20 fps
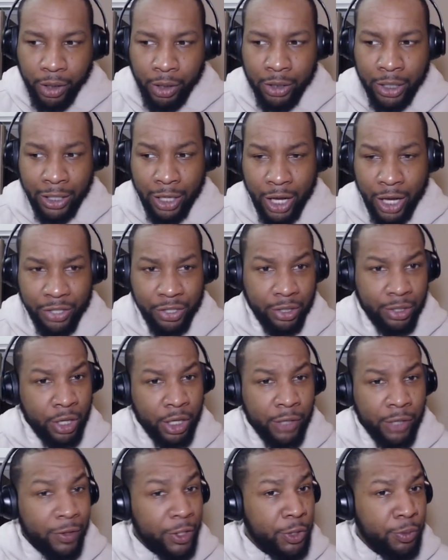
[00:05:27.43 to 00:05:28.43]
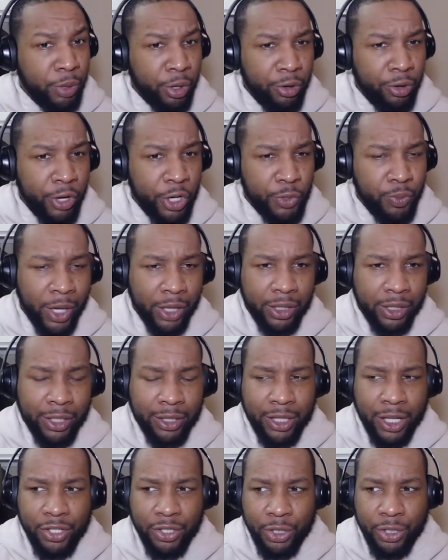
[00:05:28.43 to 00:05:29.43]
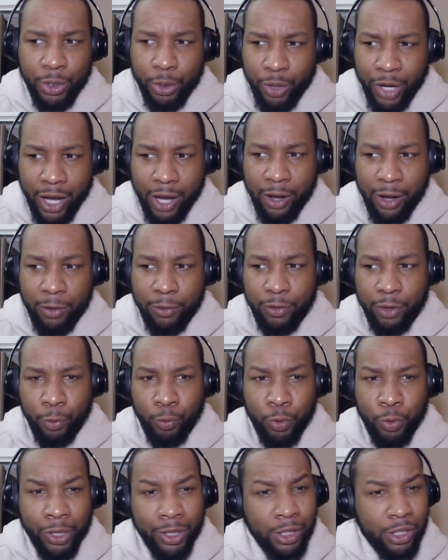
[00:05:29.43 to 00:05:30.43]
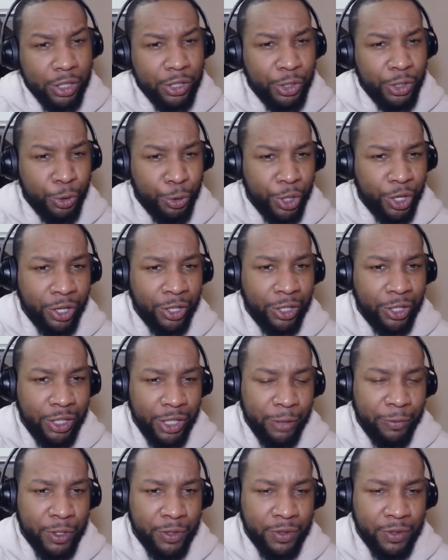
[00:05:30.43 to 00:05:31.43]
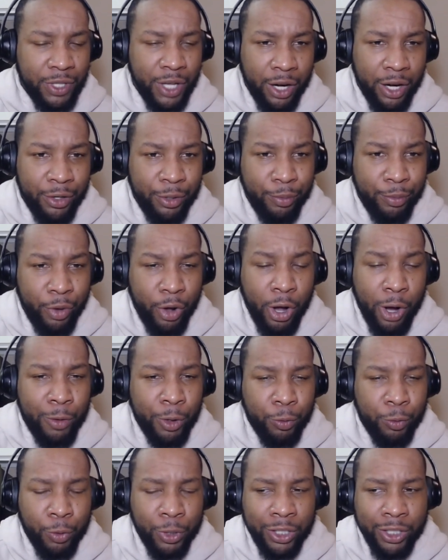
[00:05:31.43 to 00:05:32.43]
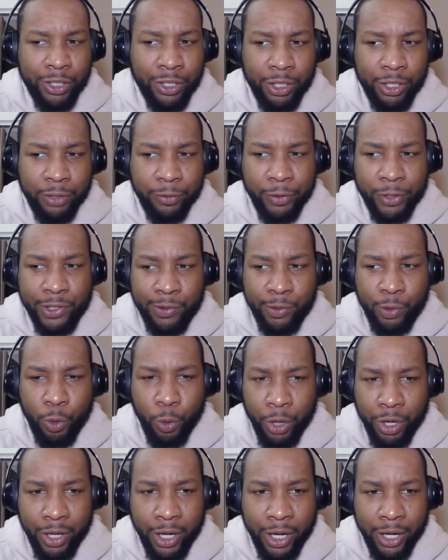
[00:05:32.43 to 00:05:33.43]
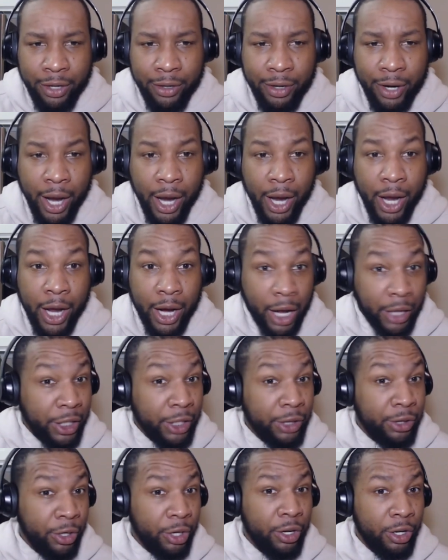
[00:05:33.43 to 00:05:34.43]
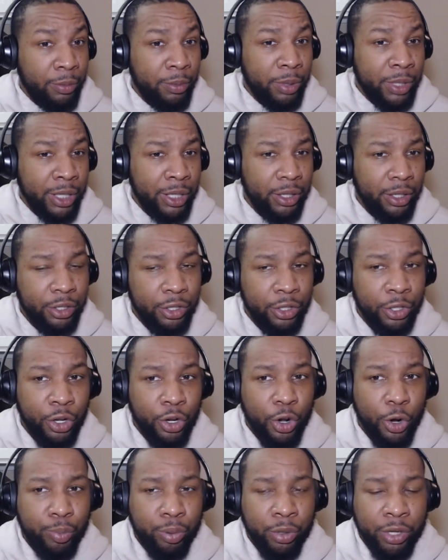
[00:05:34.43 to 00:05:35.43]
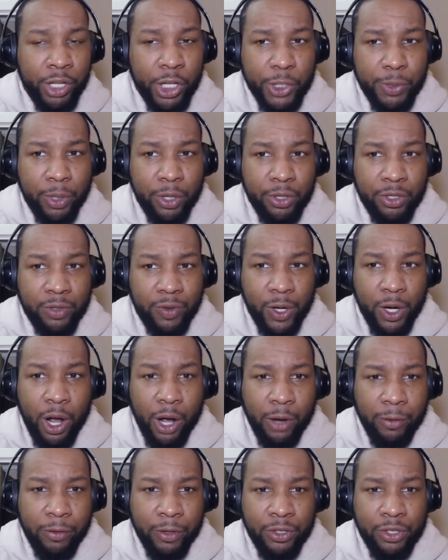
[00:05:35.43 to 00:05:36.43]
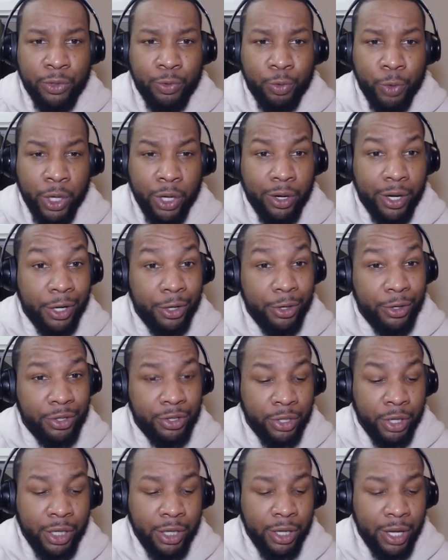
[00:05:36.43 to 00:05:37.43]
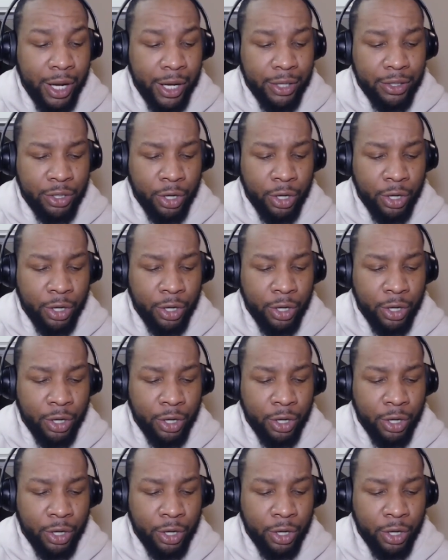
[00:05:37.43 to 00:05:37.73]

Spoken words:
They lost a ton of experience, but I think they still have a really good unit on the defensive side of the ball with a really good defensive coordinator. And I think they're going to be, you know, pretty explosive on offense as well under Sonny Dykes.